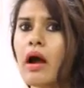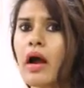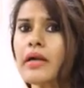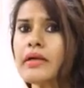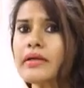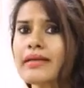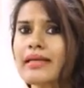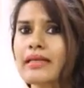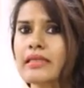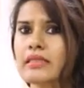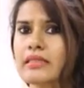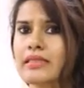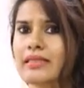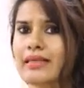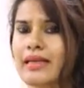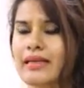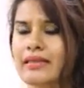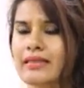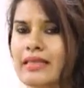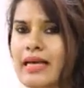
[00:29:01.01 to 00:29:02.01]

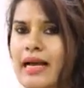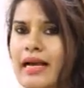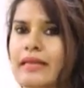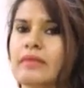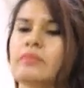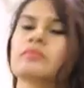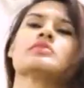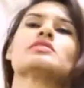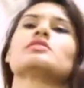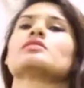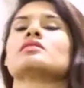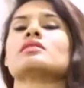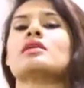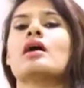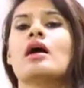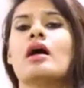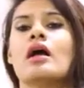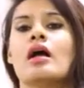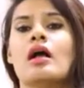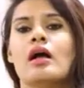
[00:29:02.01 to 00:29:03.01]
unrealistic at
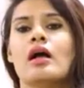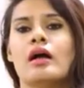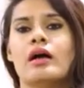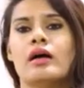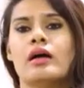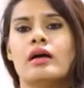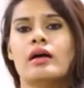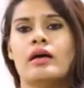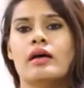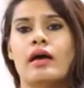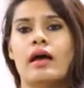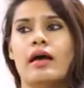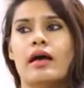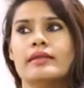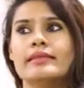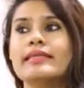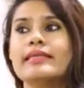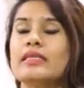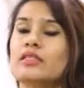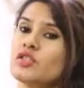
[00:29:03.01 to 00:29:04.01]
times.
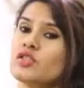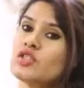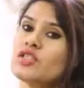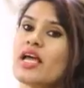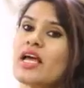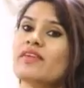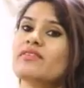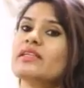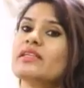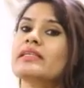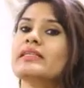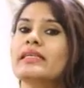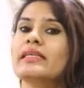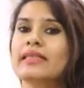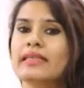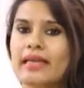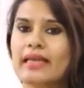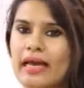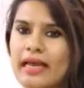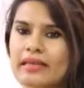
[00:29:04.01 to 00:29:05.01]
And yes,
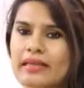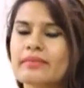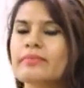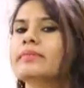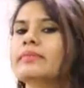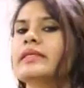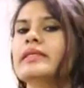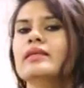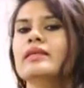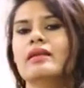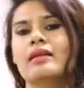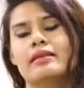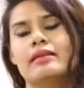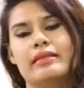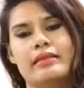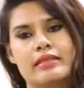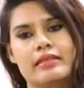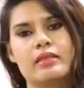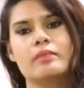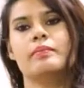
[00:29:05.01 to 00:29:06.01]
traveling can
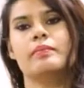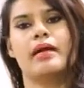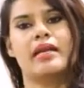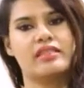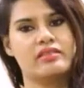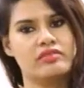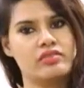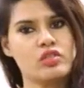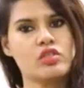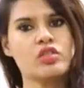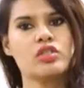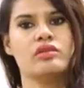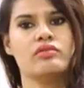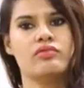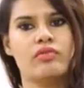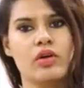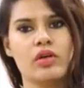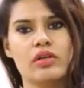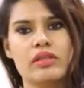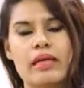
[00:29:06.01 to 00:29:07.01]
be little
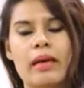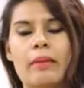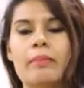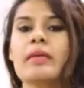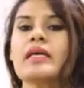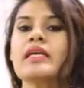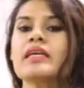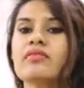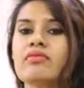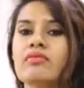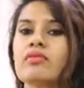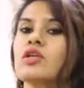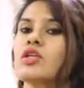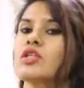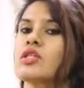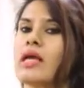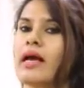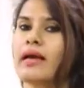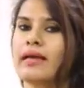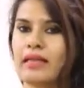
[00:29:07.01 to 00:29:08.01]
beneficial for them if
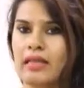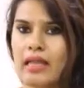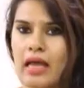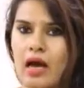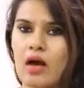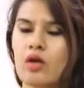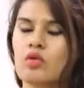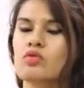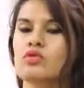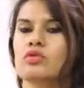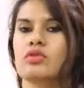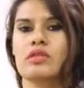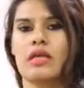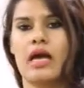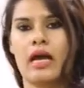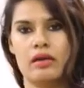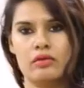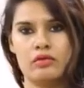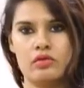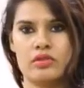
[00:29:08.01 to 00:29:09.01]
the chart
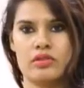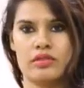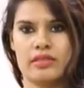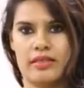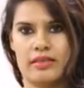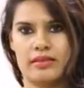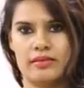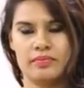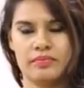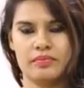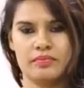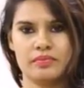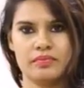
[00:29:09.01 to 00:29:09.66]
allows, I will say.